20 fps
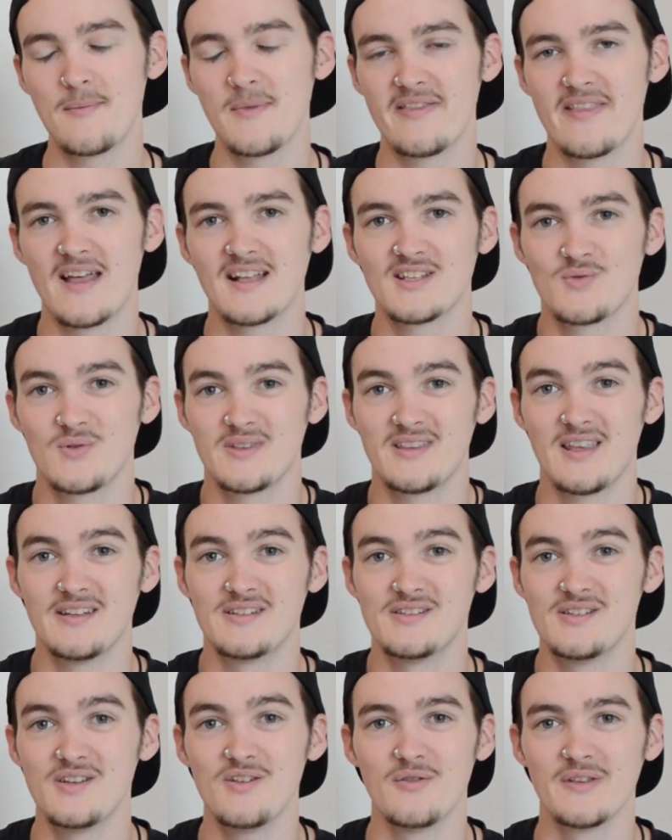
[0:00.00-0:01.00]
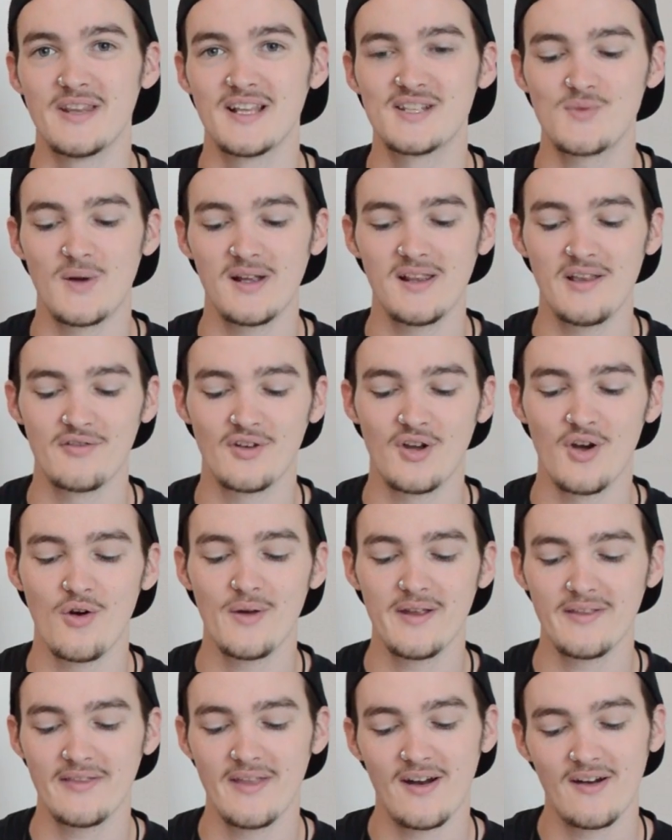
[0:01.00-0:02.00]
that's what they do, and that's why I love
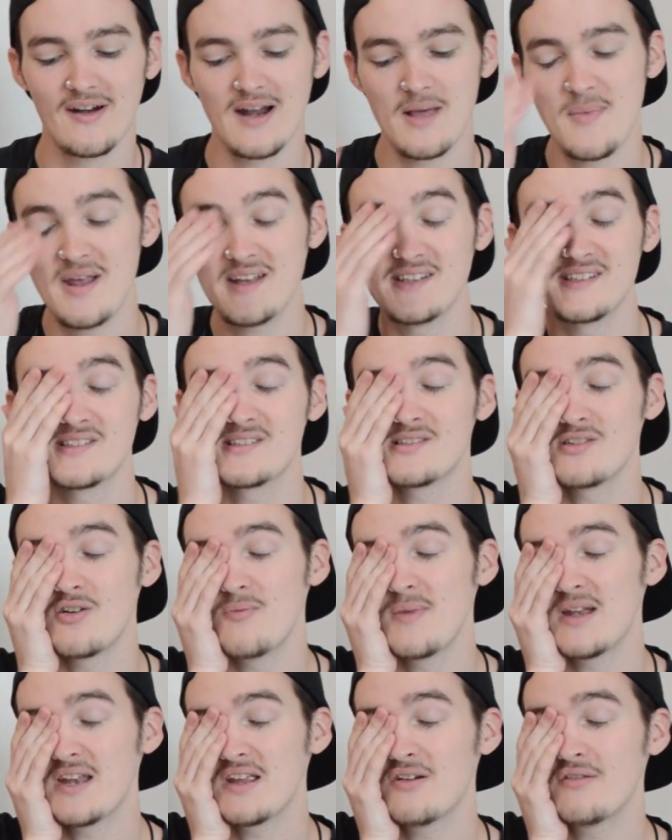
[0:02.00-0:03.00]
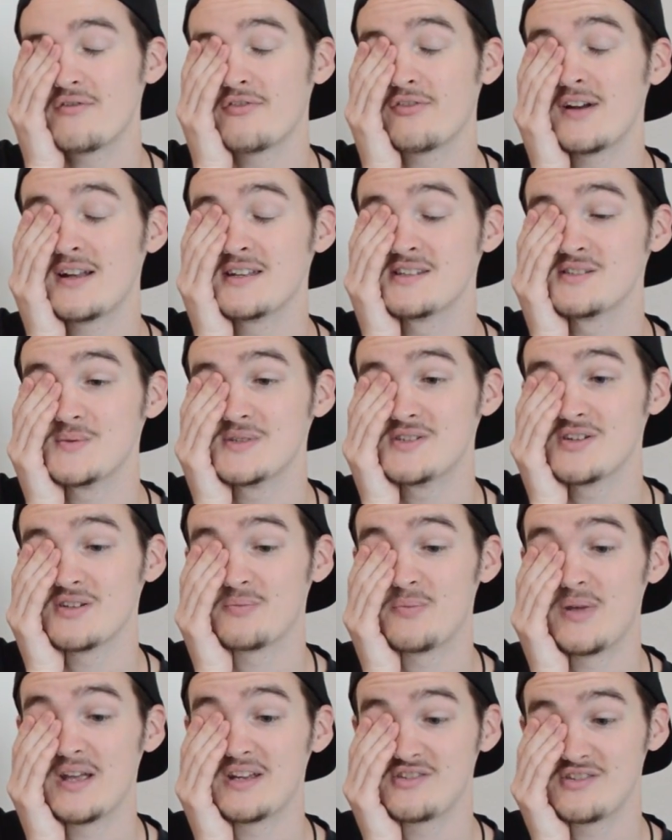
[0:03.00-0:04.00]
going there. And I made so many good friends. We
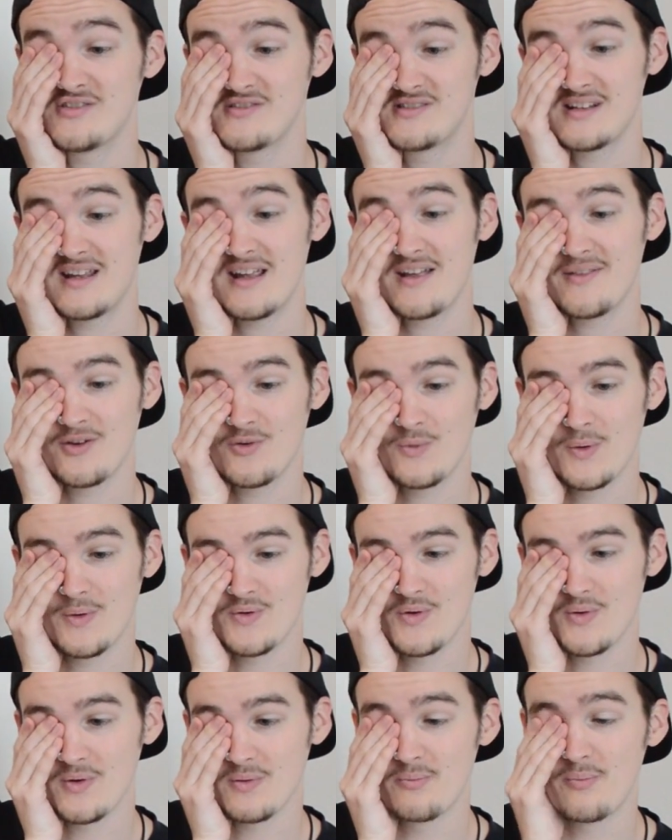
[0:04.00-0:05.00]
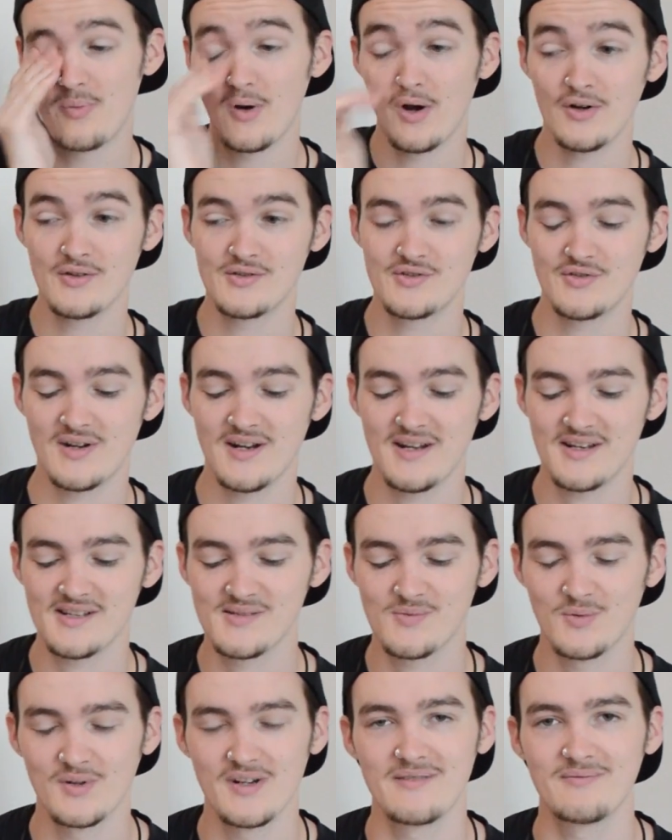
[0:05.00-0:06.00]
took pictures together. We were doing bar
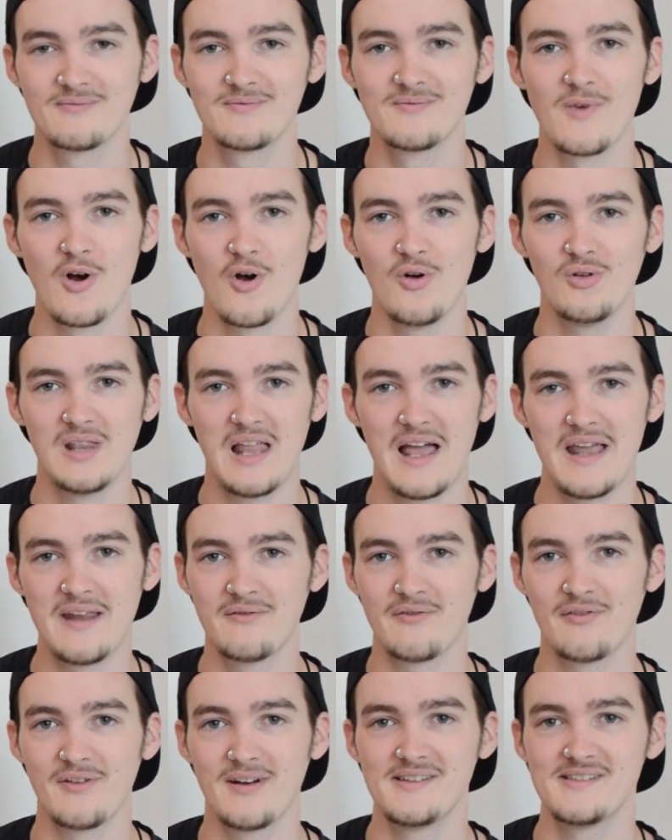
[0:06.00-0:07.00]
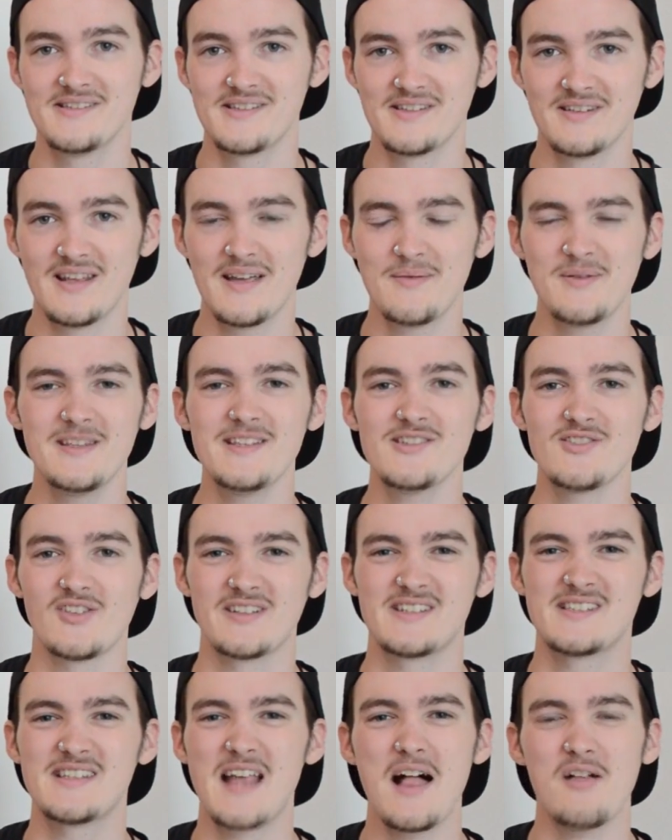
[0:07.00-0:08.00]
tricks. We're all line friends. And these are
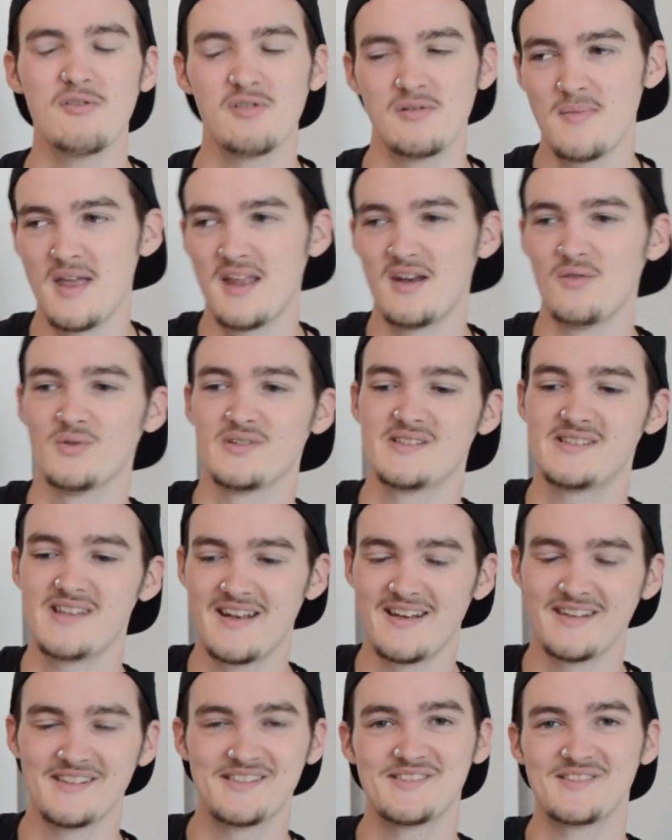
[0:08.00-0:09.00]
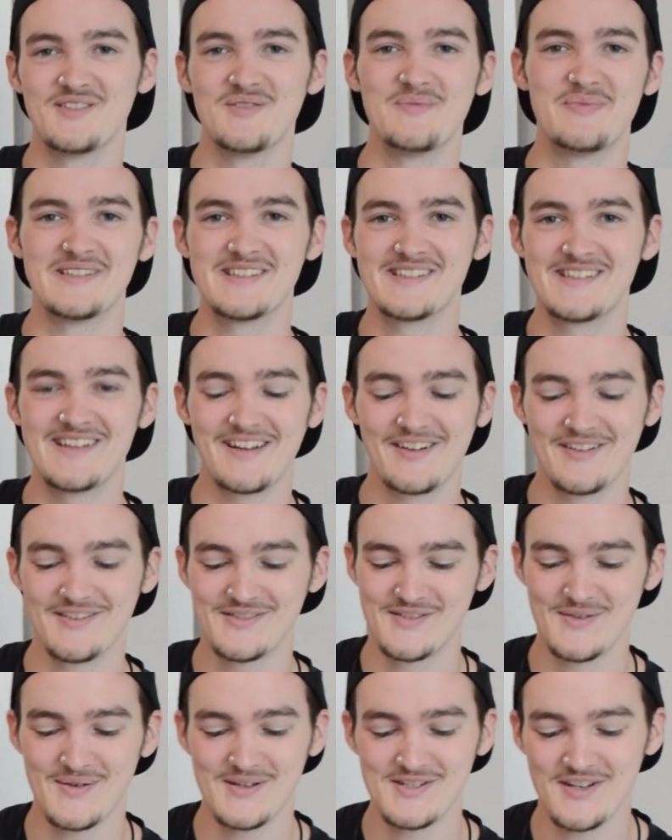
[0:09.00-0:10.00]
like salarymen, and we're sending stupid
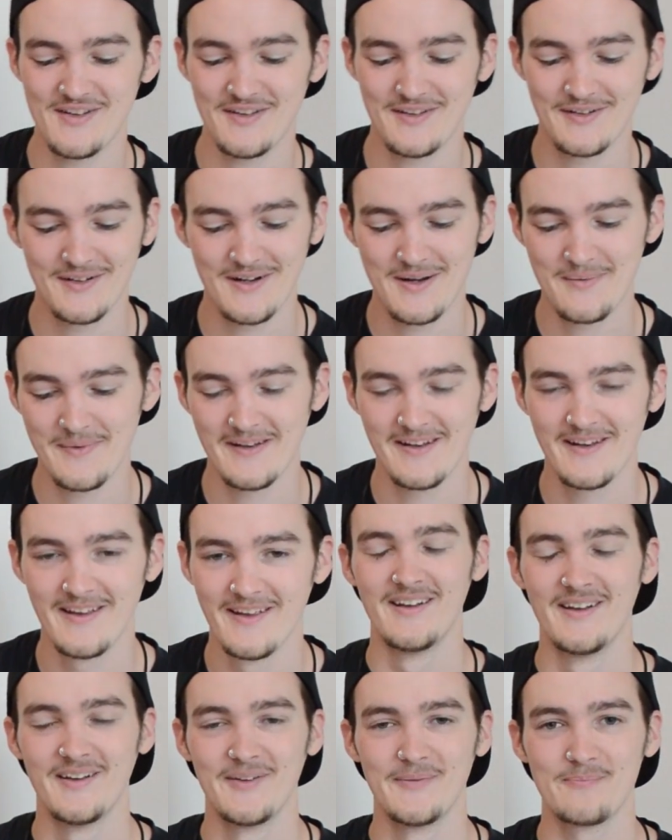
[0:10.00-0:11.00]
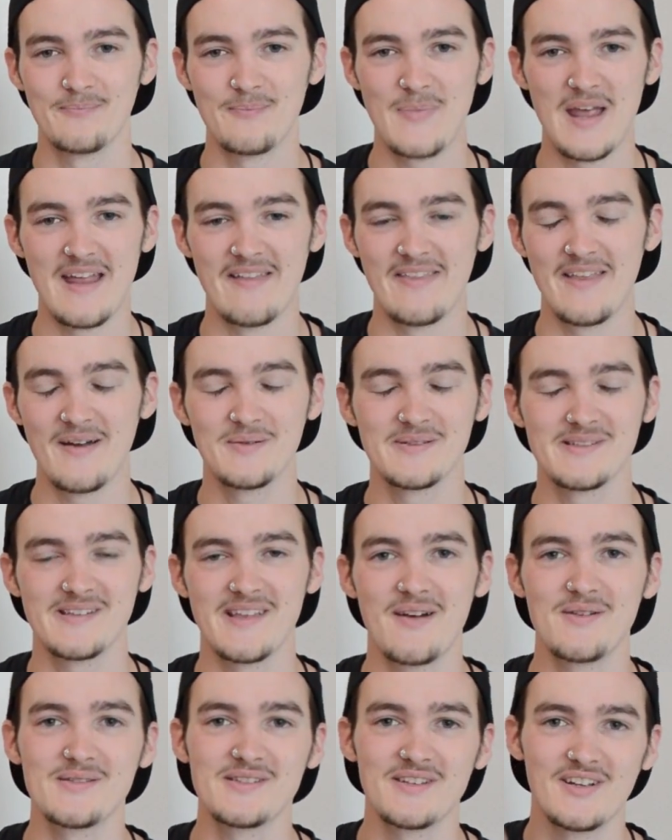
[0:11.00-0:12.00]
stickers to each other. Man,
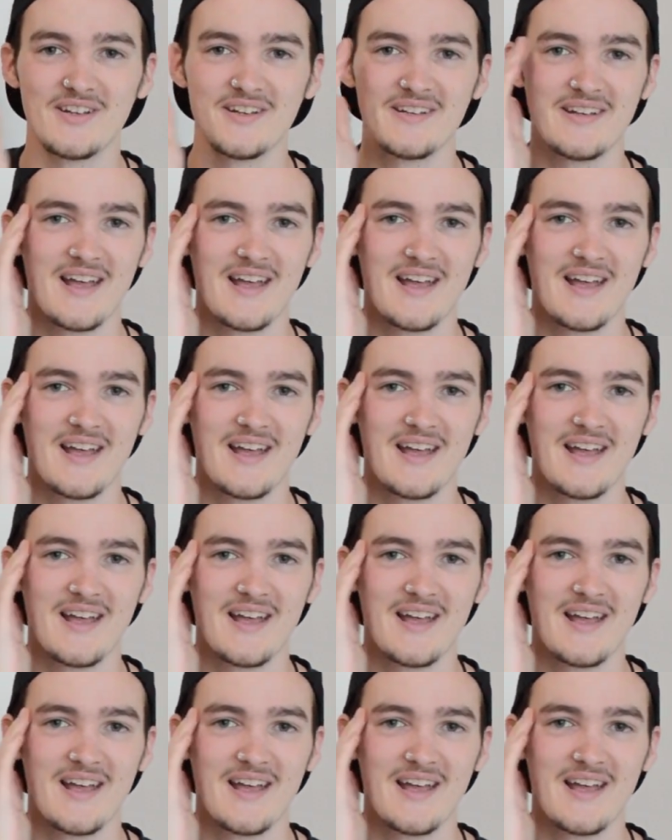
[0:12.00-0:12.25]
that was a good